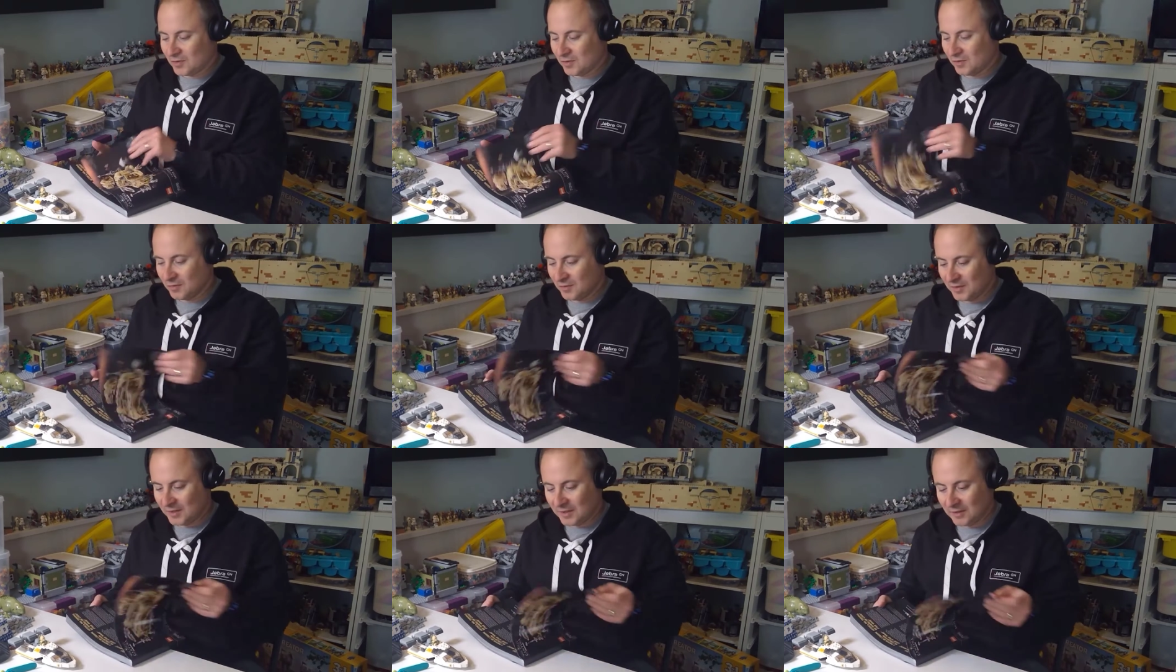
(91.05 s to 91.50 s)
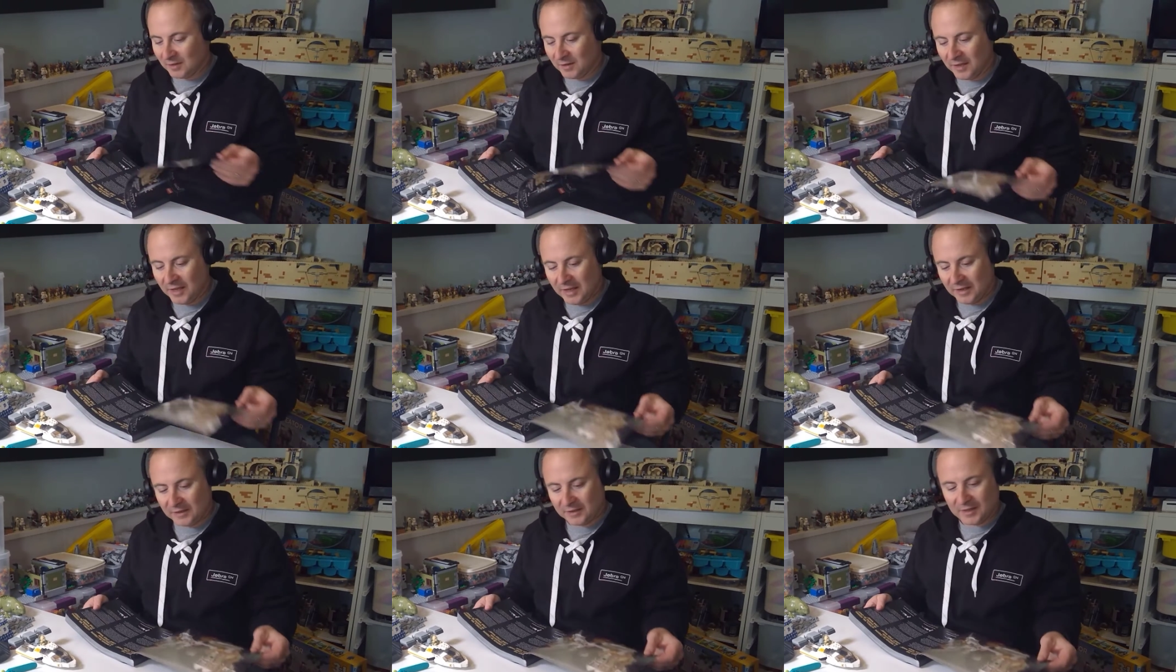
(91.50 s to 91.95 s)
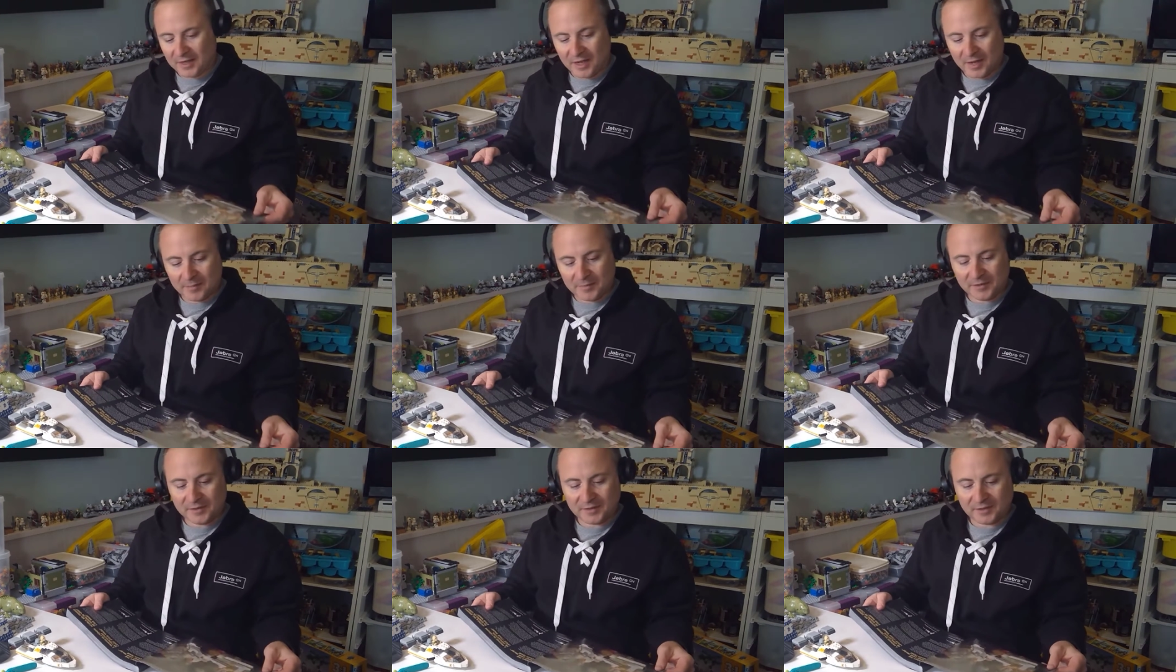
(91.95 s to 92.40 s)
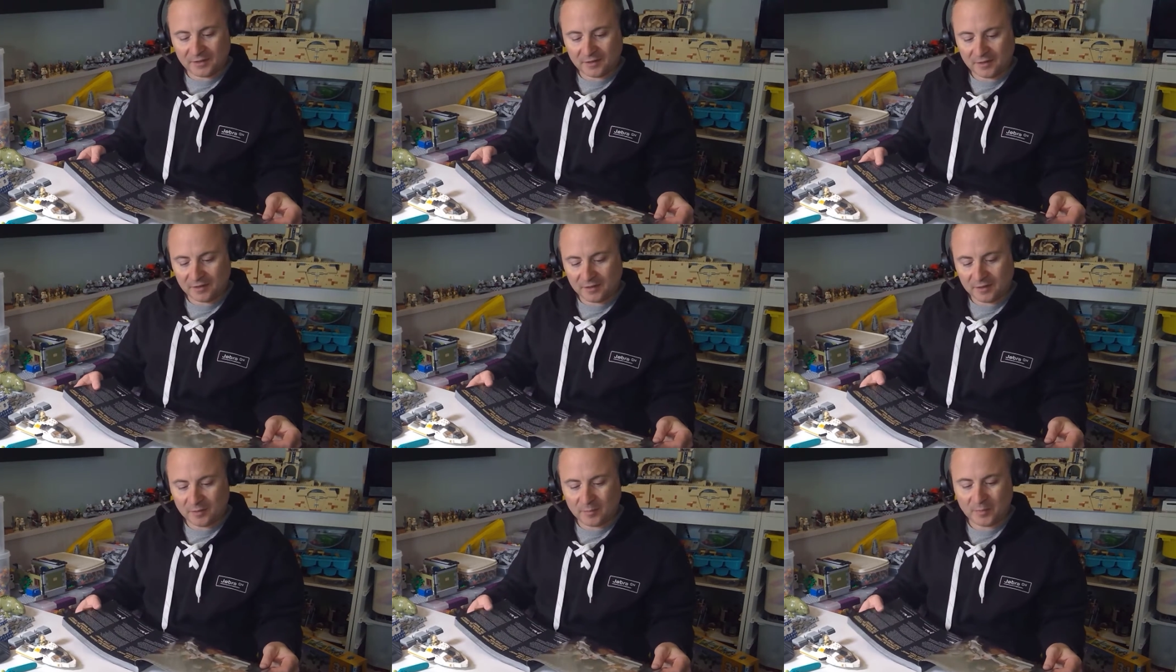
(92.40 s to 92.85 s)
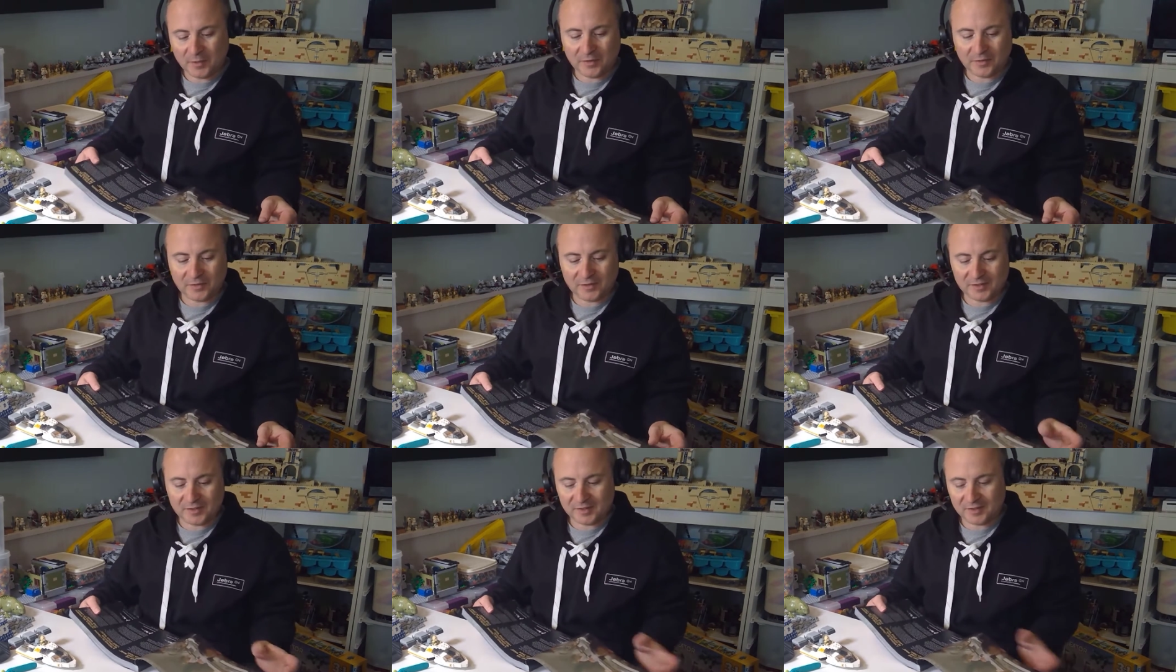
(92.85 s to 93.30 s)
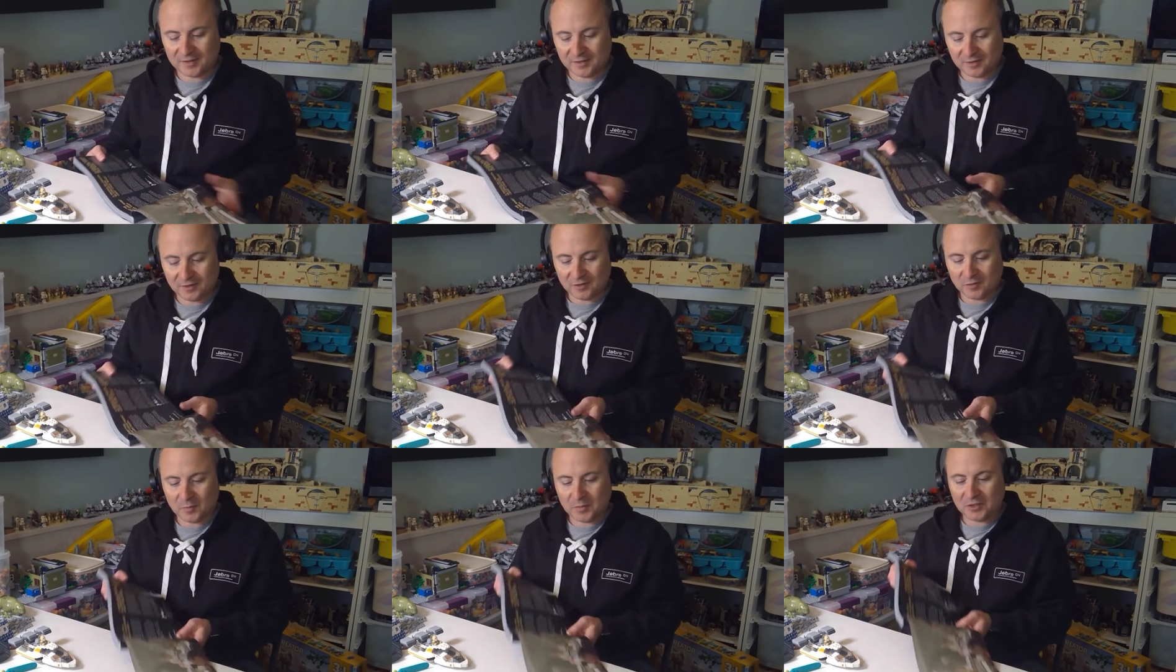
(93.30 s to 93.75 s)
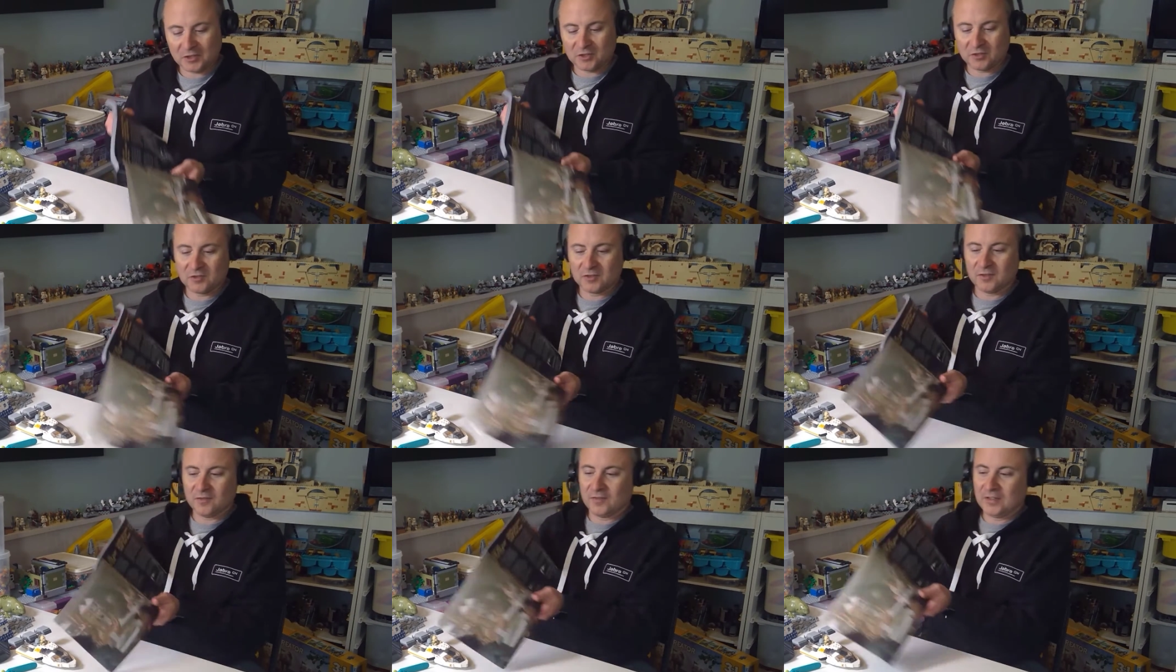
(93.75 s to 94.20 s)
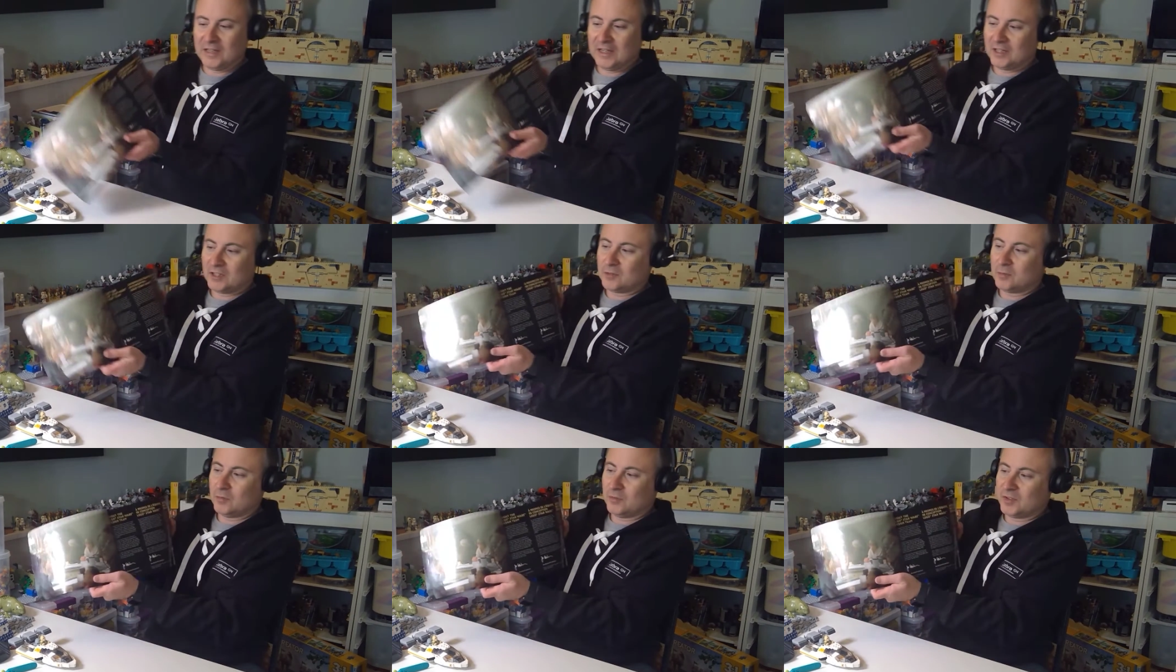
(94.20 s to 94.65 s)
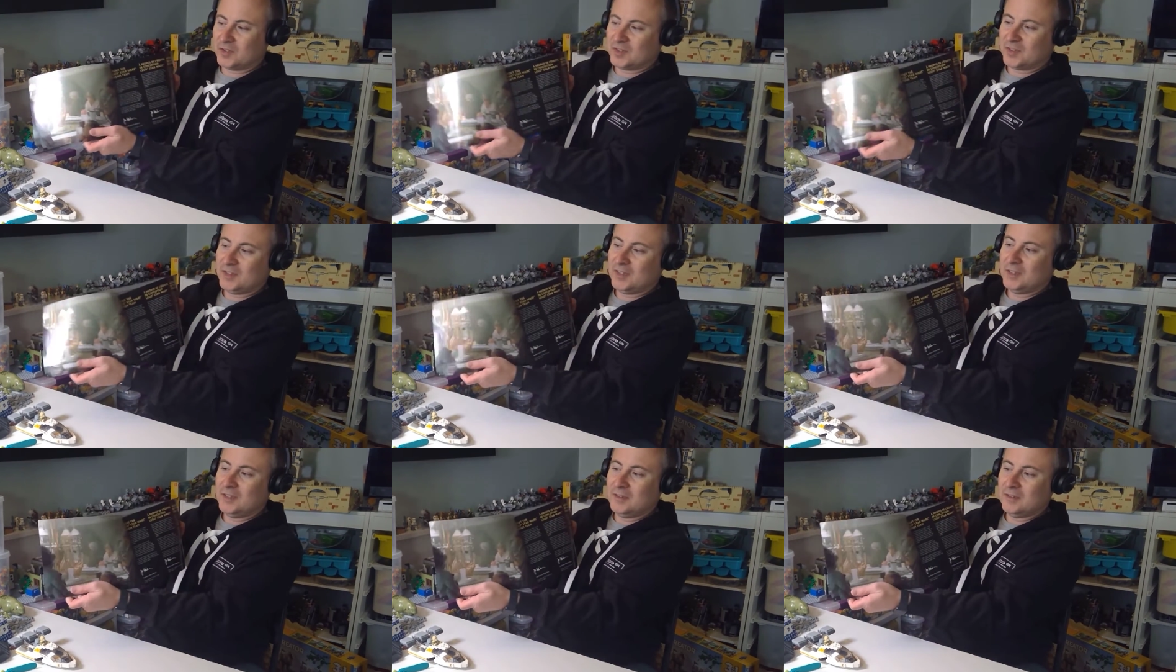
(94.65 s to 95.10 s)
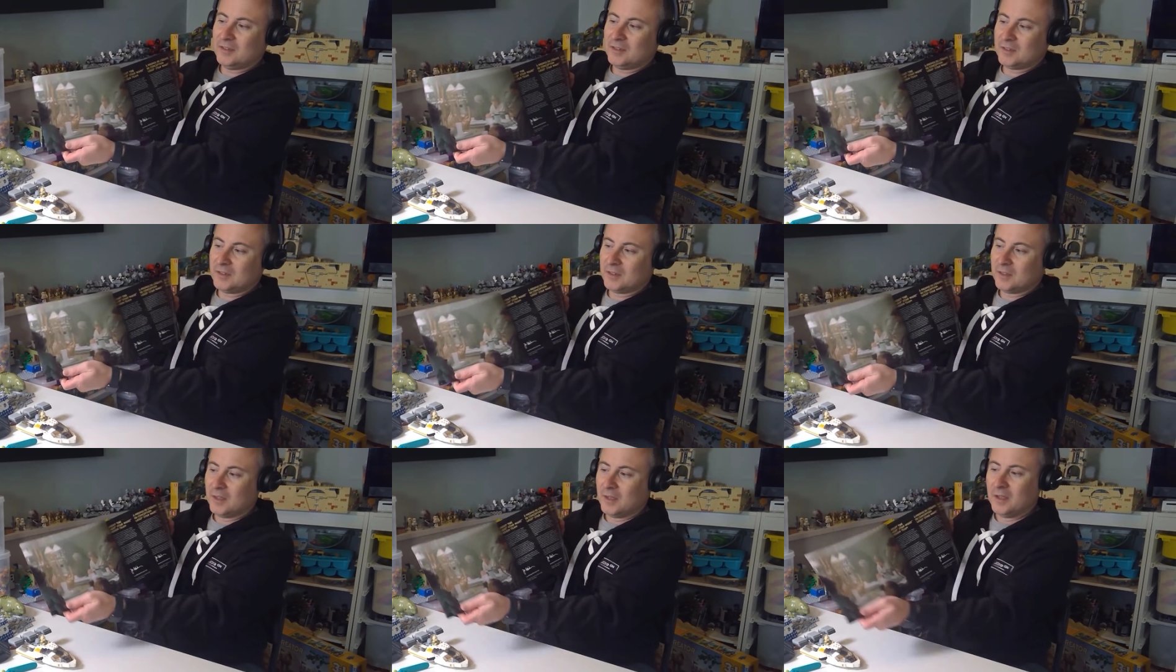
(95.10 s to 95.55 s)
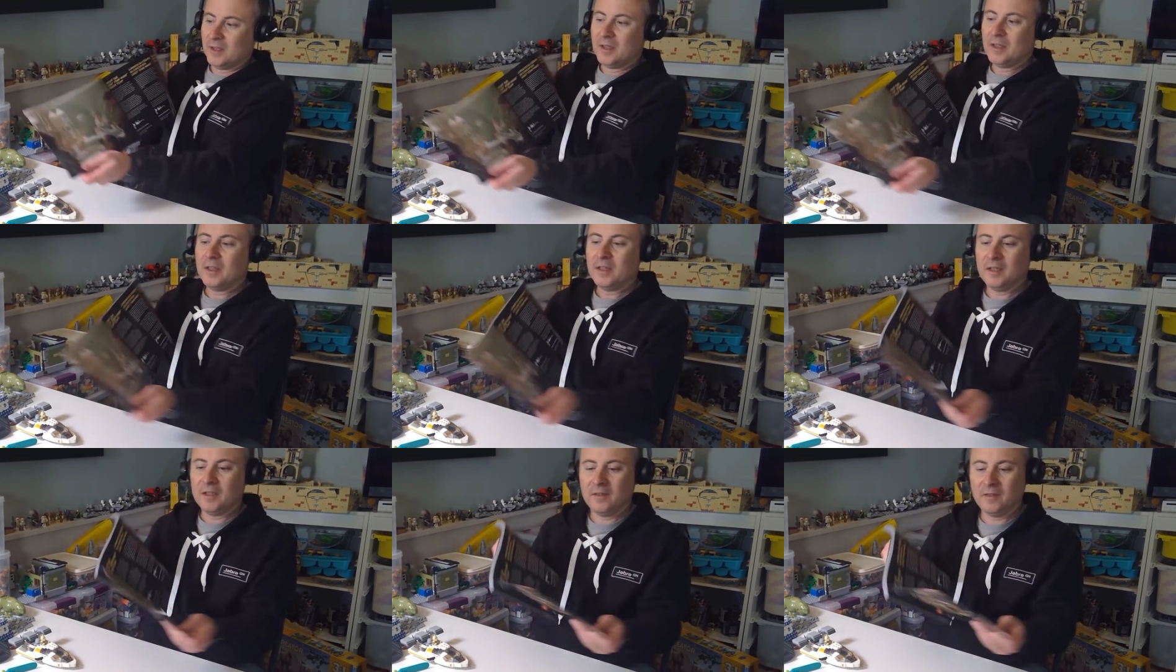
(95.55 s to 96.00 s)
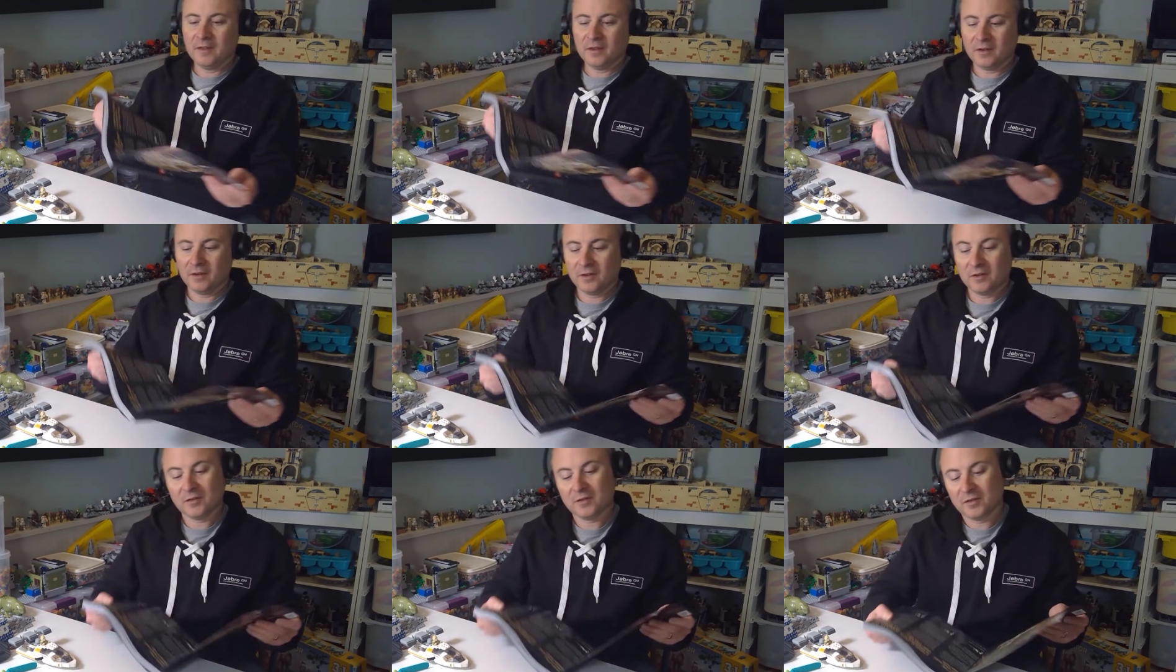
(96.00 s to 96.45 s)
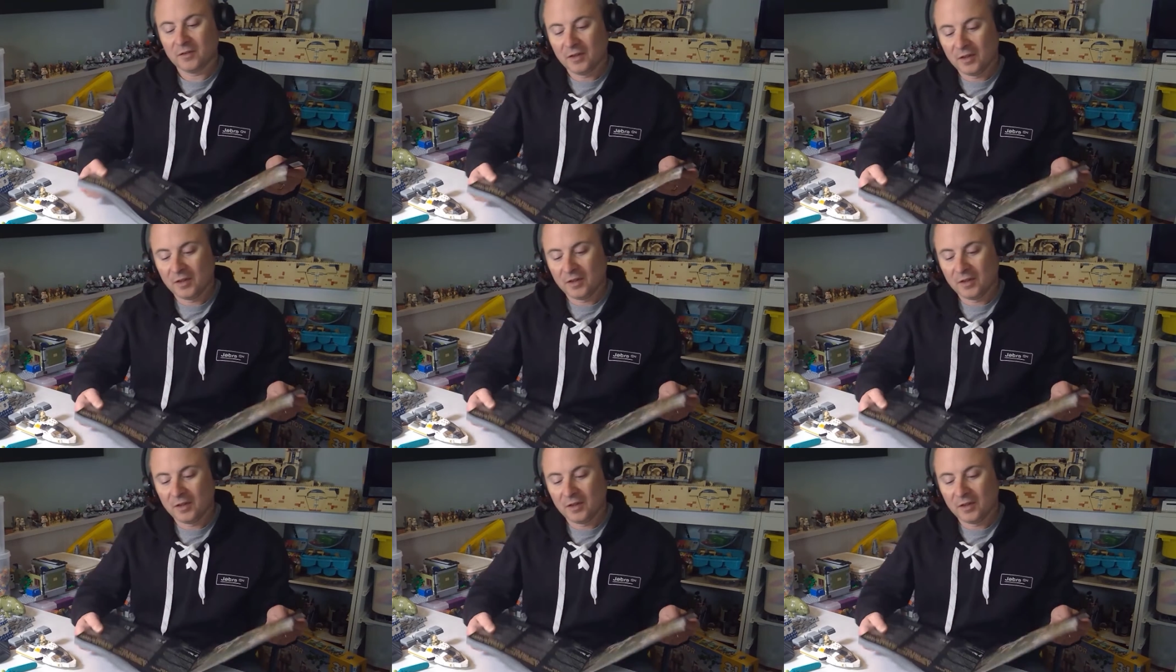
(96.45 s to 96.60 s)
There's a lot of commentary about there's pictures of the actual scenes in there.